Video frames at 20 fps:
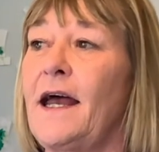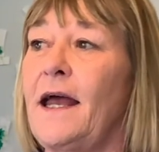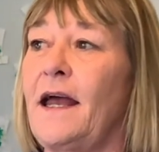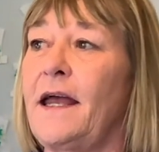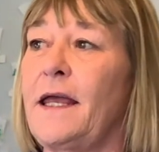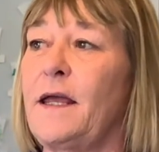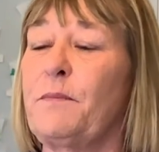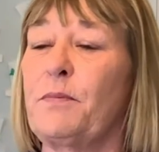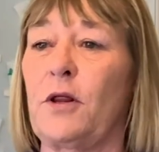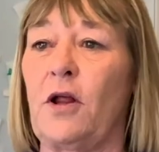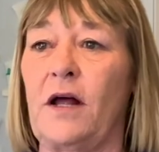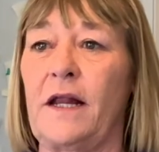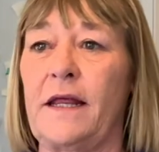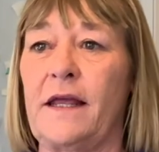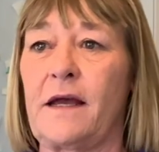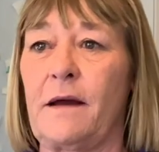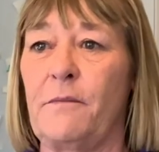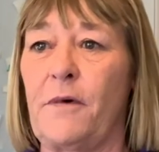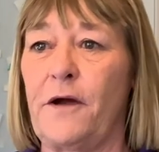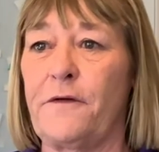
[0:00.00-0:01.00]
he politely
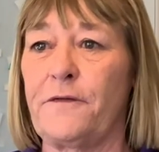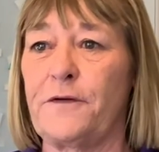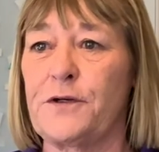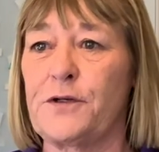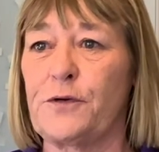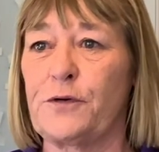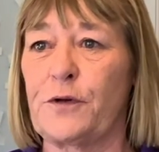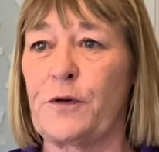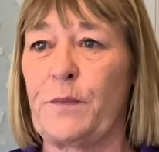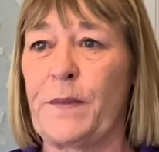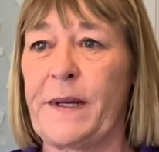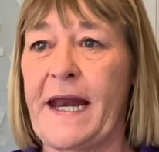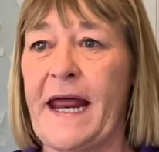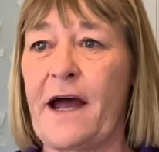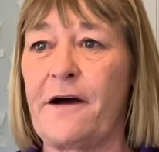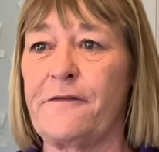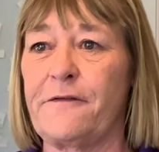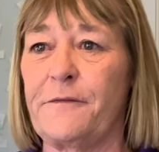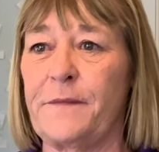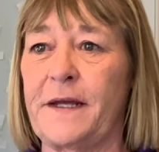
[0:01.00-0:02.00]
come over and took the bin
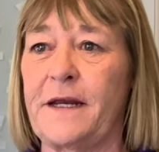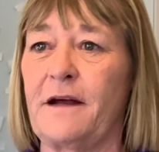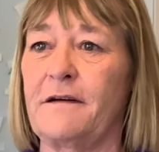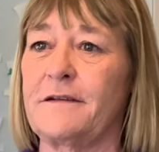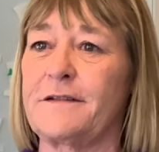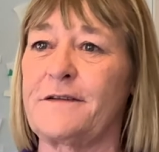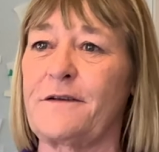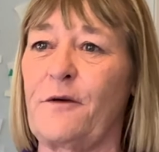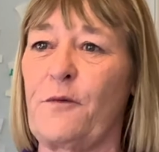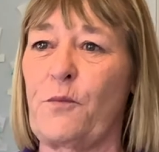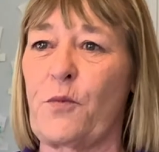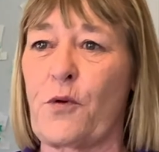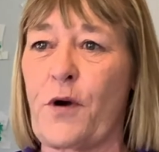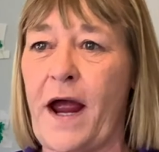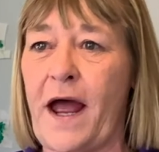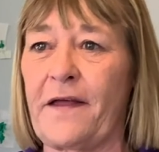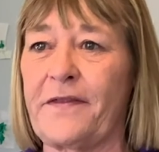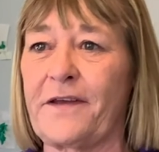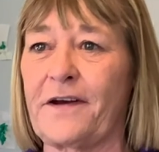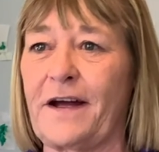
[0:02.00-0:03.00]
out for me, and I was so
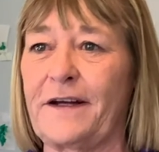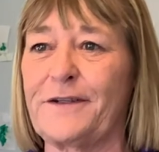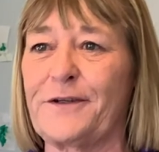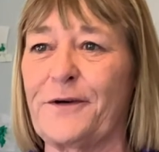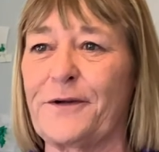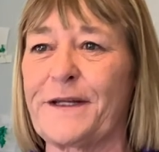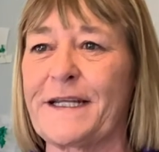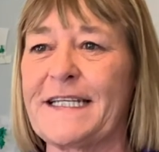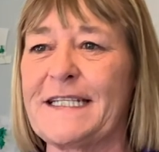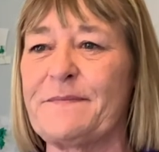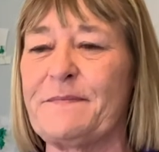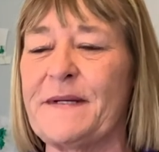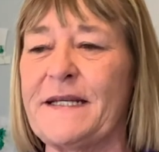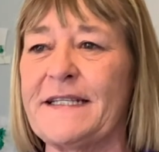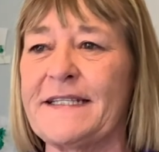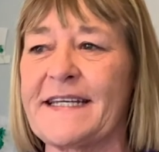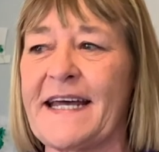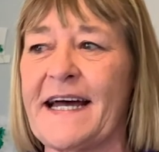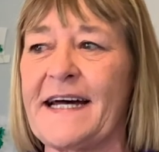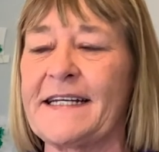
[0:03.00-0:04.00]
proud that I got these
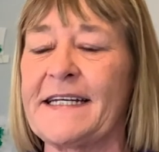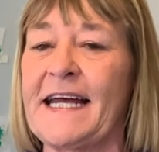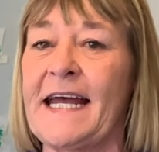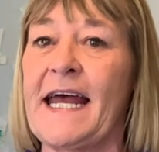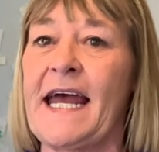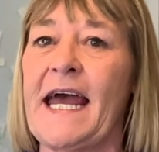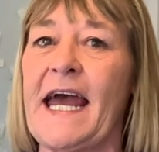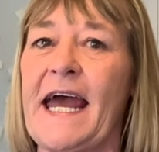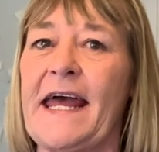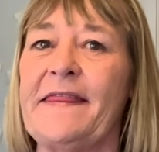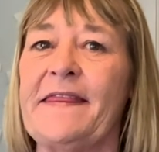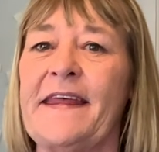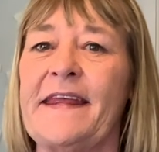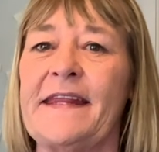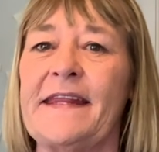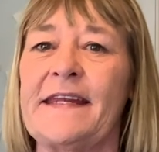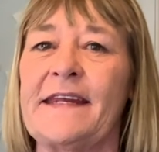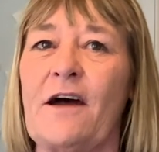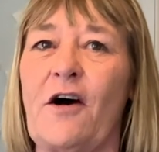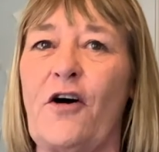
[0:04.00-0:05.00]
bins out. And
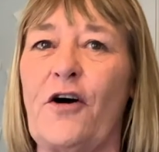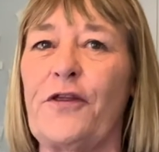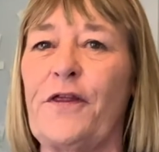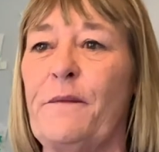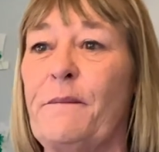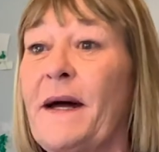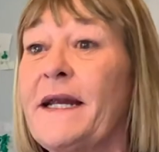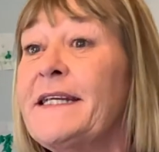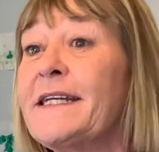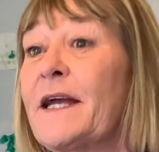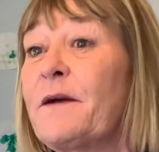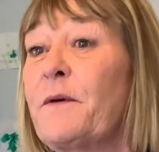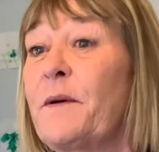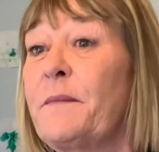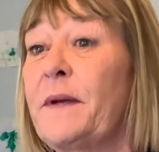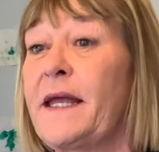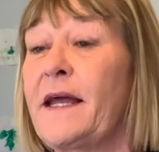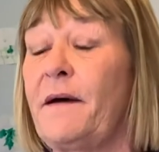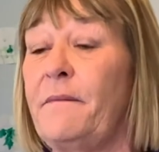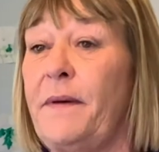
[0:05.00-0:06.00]
then on the Monday when
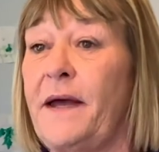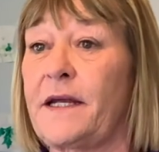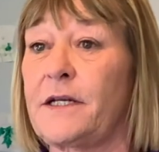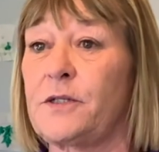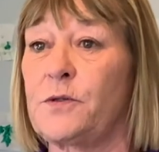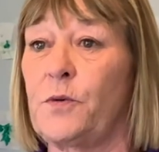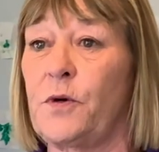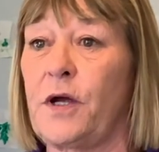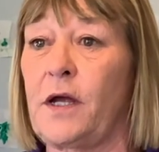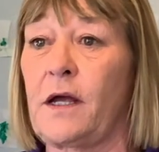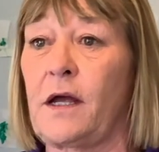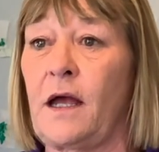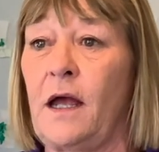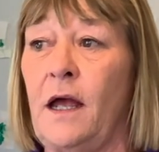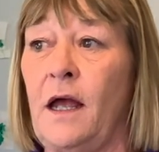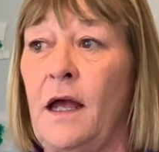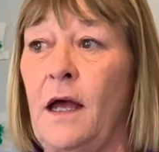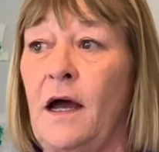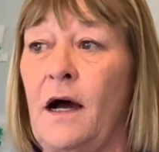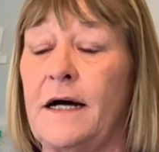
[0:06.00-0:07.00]
we come back to work,
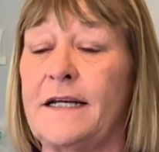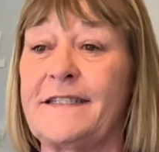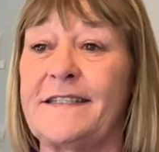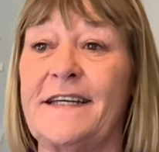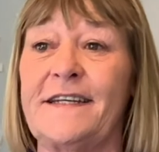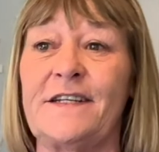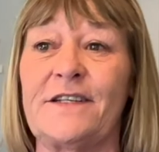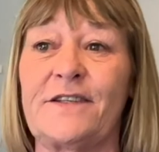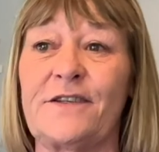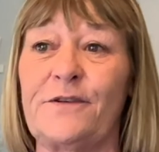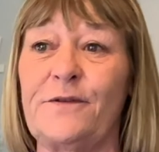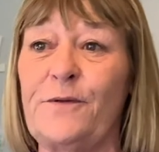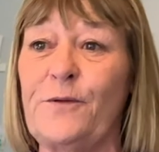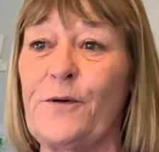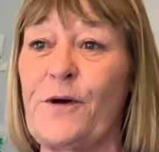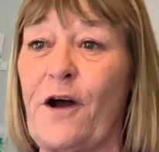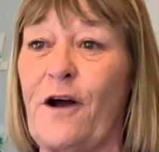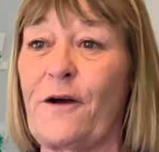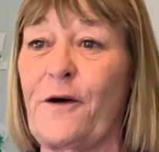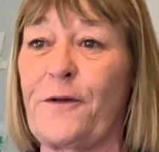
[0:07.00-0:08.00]
I said, "Sue,
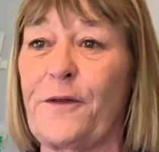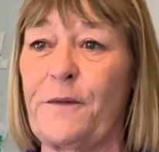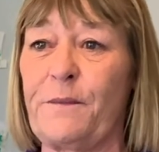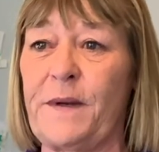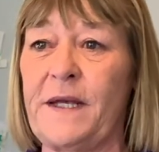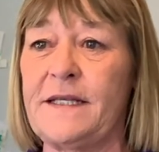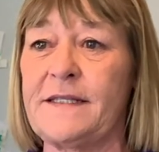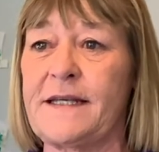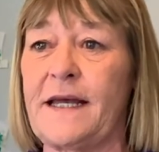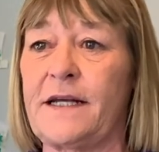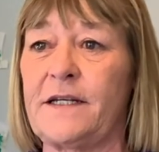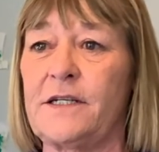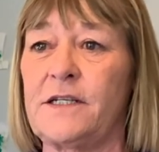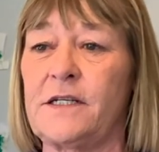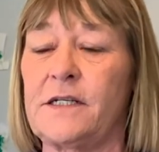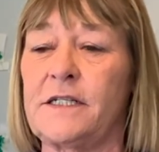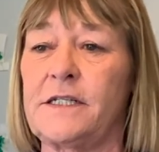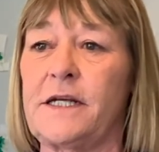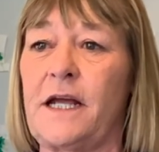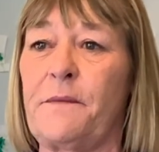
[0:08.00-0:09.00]
look, I got the bins out."
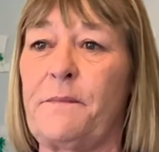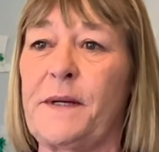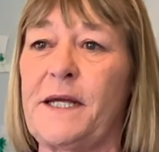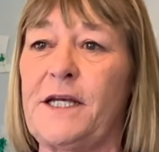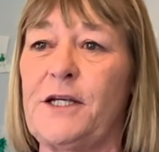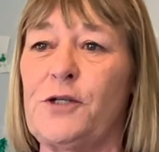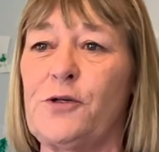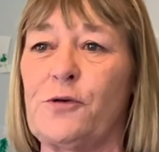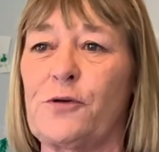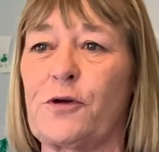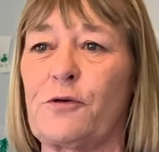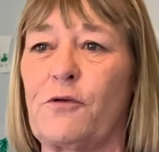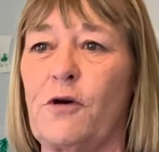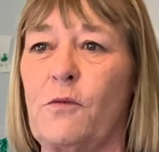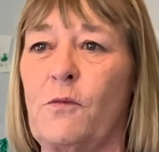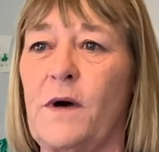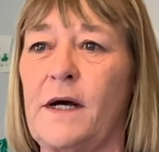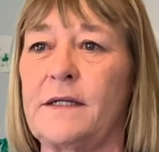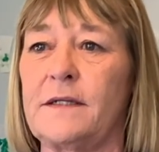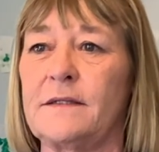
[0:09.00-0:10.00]
She goes, "Yeah, but you took the
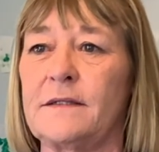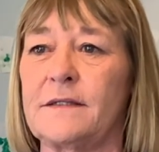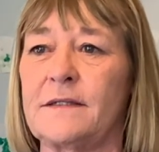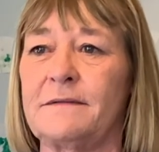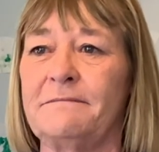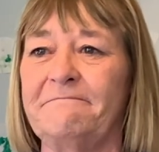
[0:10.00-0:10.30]
wrong ones."